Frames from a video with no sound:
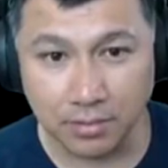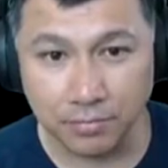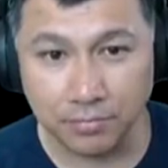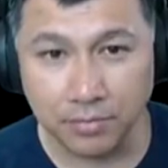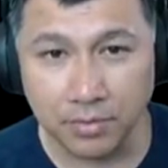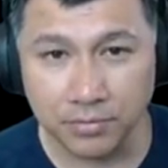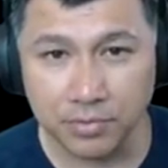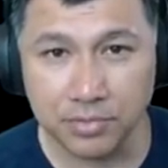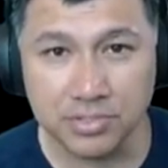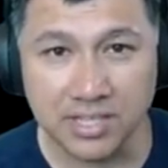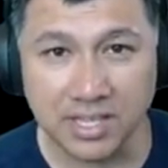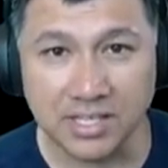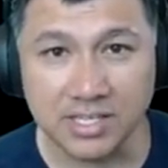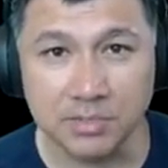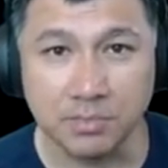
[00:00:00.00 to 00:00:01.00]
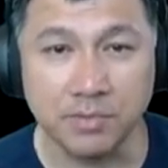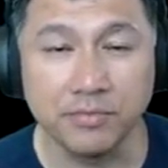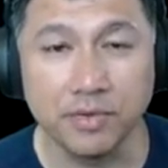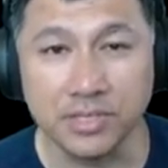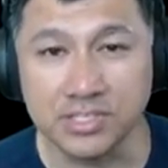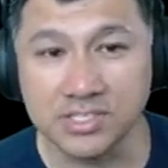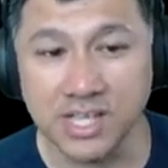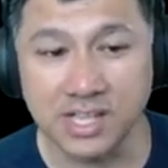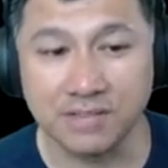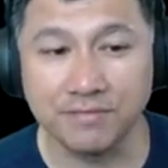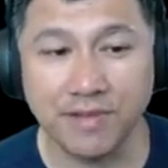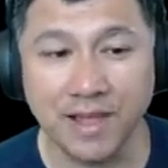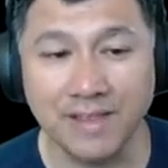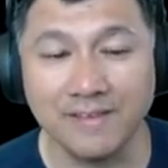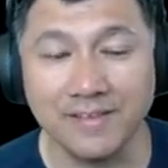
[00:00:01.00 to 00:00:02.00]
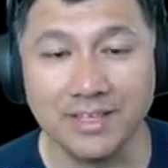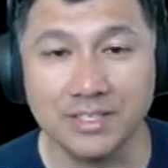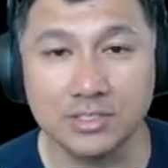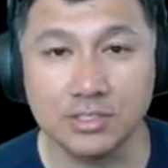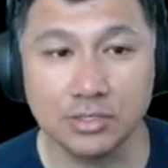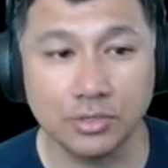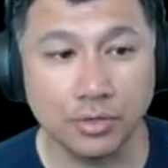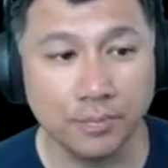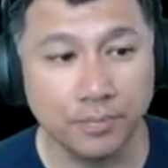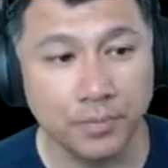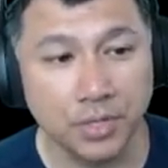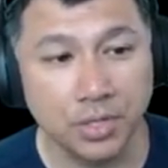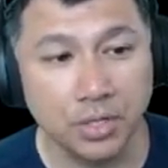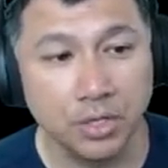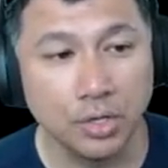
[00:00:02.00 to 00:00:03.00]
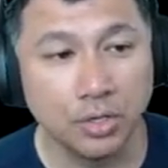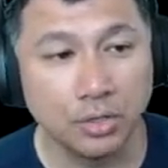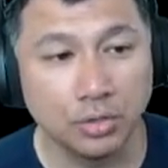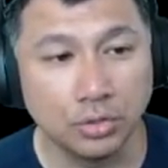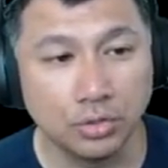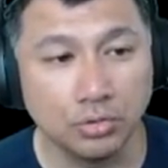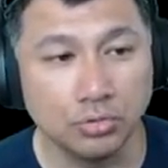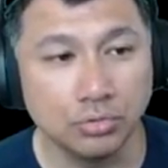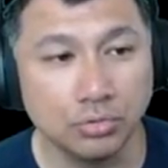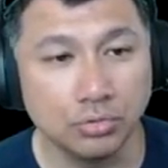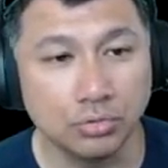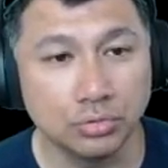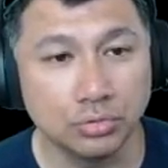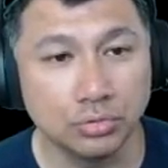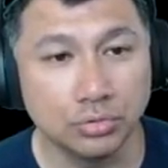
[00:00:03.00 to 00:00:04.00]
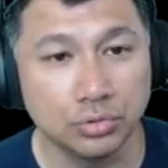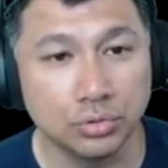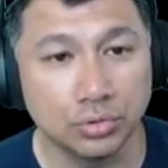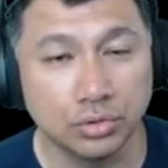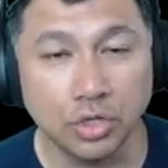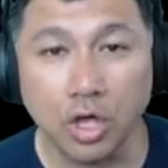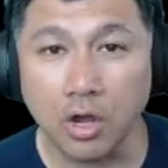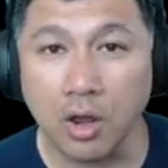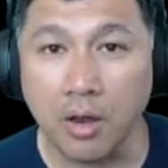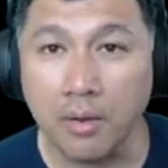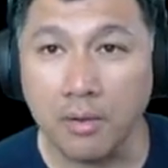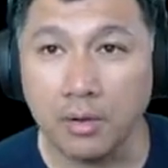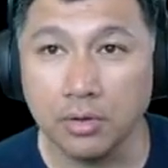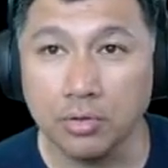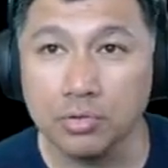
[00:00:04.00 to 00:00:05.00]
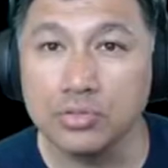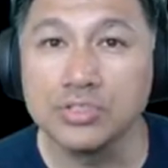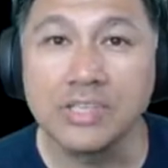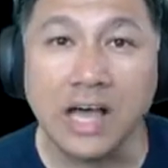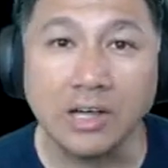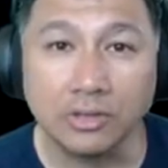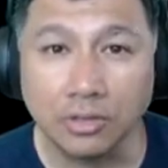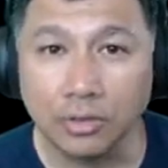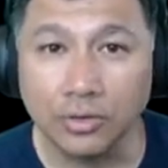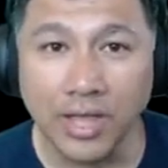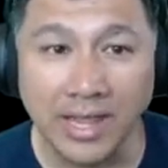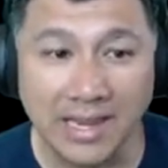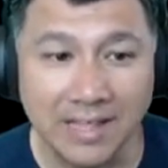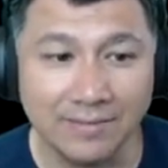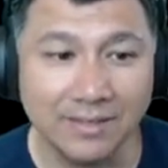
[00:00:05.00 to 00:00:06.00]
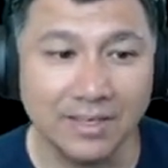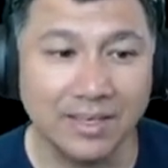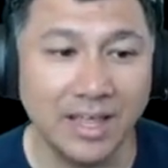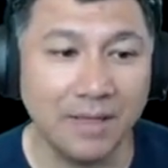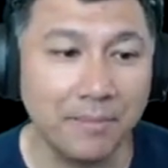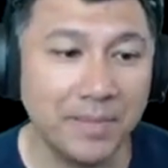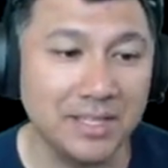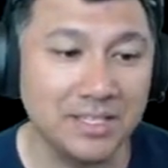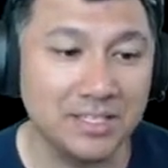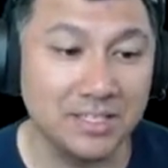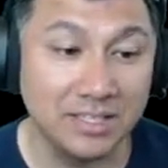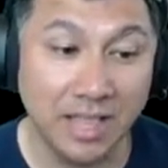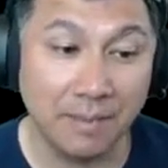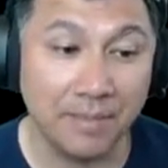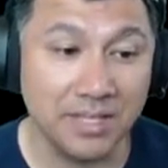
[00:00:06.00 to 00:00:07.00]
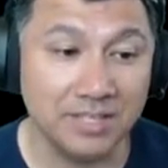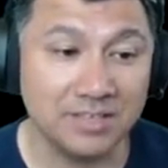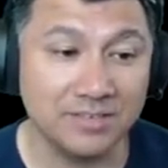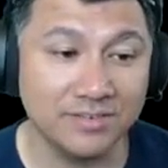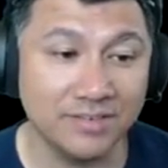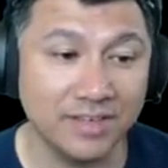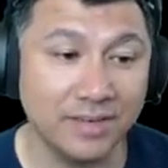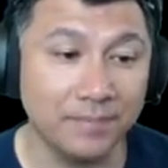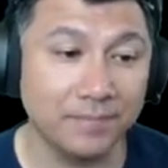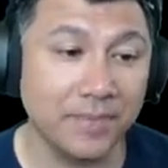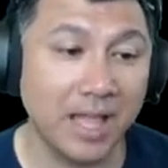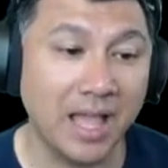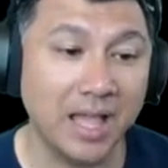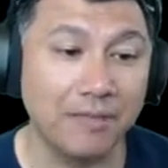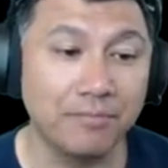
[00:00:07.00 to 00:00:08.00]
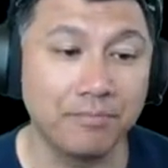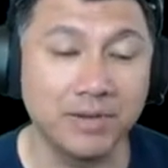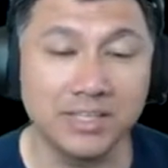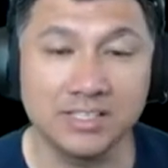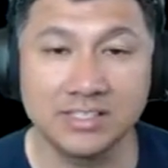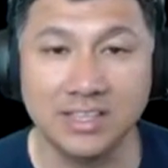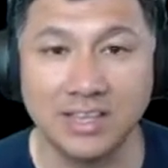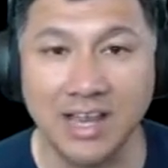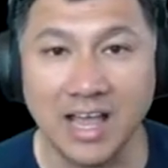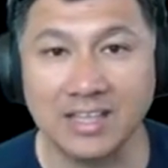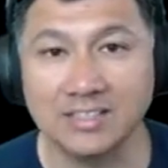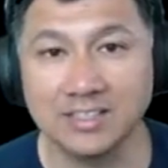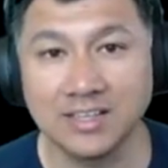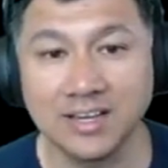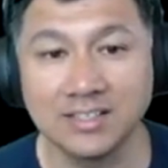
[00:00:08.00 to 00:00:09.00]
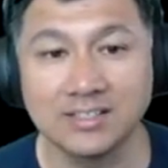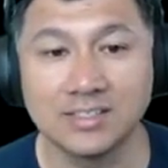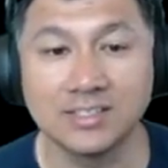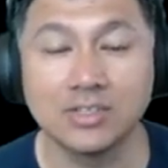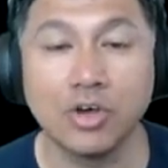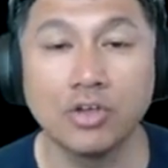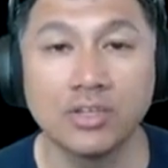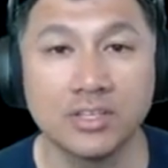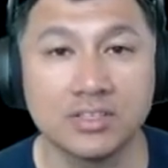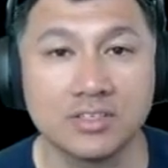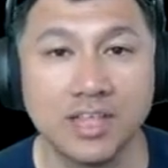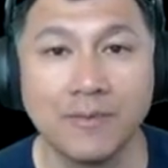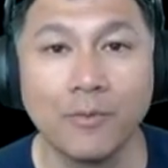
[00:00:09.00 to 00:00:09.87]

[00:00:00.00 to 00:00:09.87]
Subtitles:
a few seconds before it starts firing. So to not lose out on any of the damage, right, I've placed the large lasers on the same